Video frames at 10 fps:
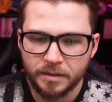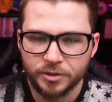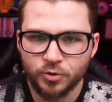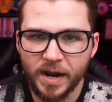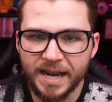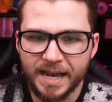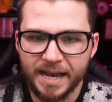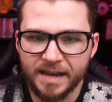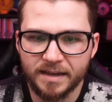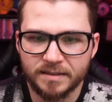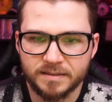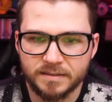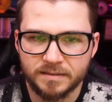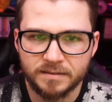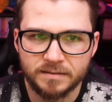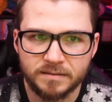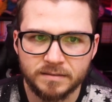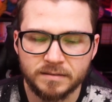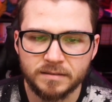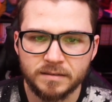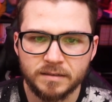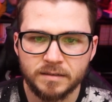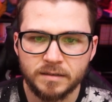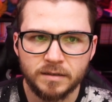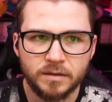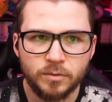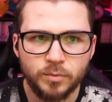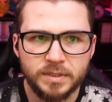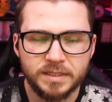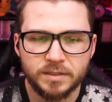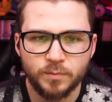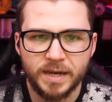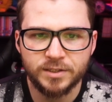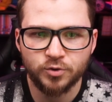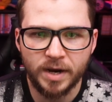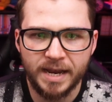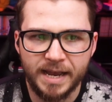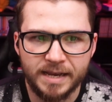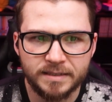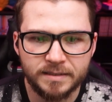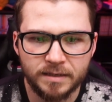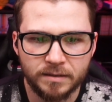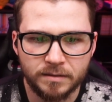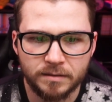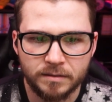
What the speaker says: Dry ass. What is this? Why is dry ass there?